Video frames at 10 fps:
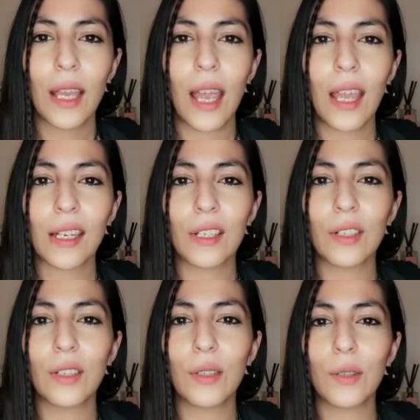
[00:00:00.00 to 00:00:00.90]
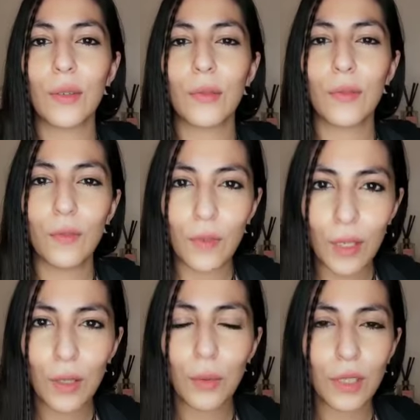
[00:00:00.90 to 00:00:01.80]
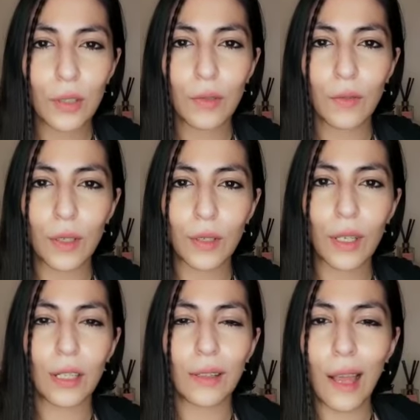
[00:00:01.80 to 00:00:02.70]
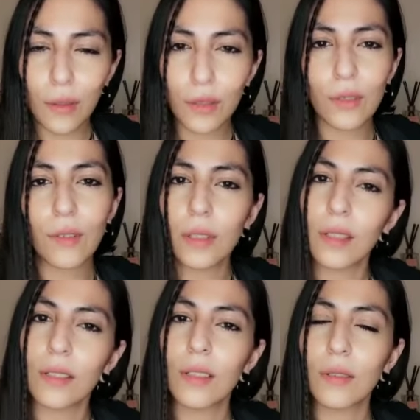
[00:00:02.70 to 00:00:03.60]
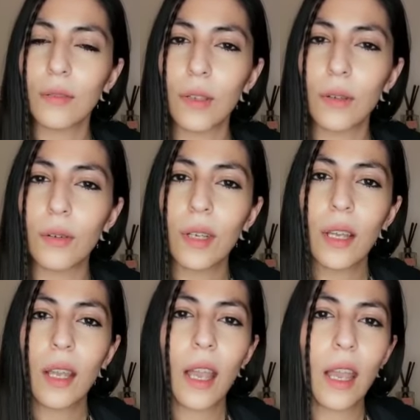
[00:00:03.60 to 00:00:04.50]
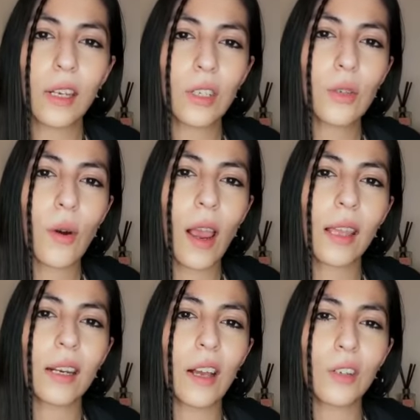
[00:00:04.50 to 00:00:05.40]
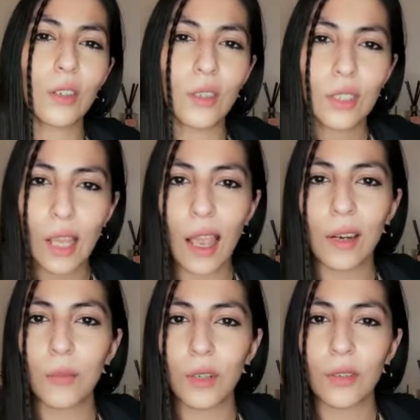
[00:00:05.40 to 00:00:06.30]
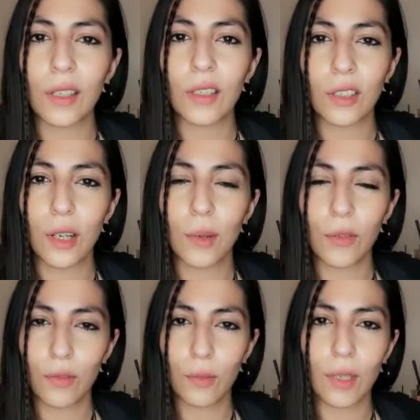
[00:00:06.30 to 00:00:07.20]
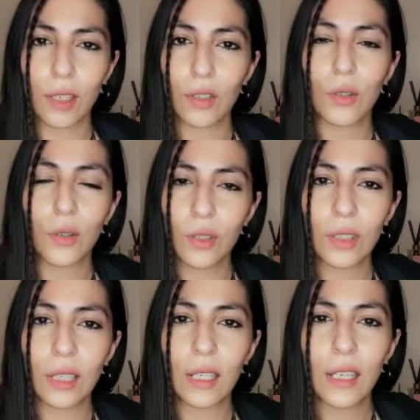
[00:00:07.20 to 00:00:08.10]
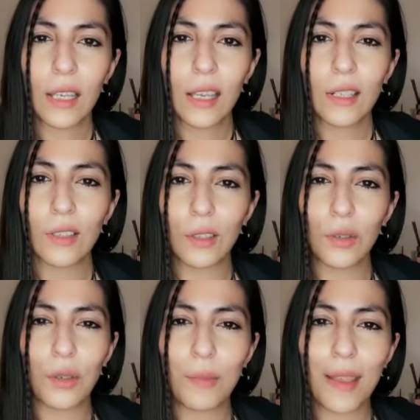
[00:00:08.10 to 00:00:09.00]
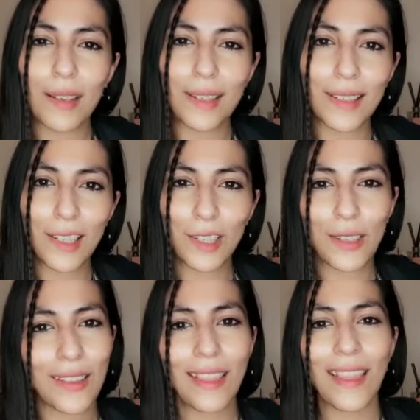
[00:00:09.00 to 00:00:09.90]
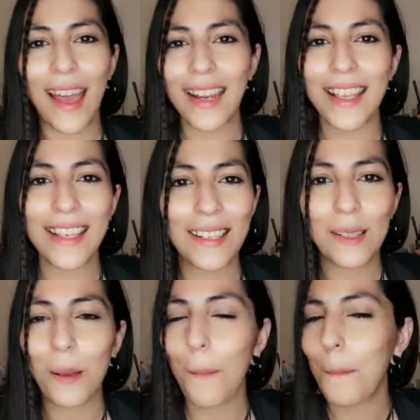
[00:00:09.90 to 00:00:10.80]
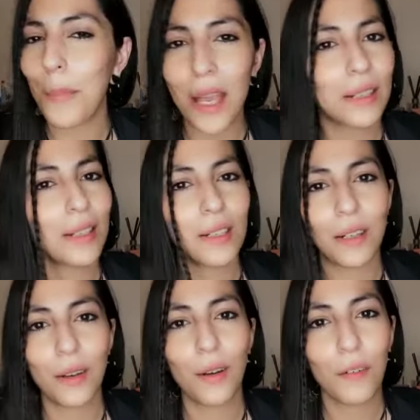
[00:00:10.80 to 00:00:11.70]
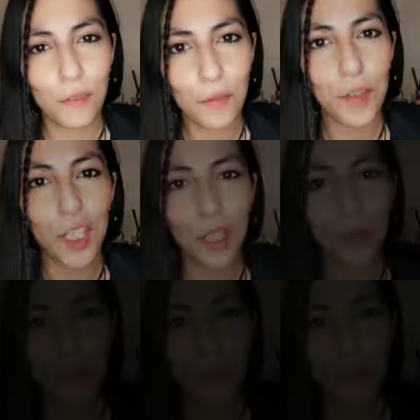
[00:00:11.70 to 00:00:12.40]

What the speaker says: and to feel what you feel and allow those feelings to flow, and try and understand where things are coming from internally so you can make a decision that is best for you.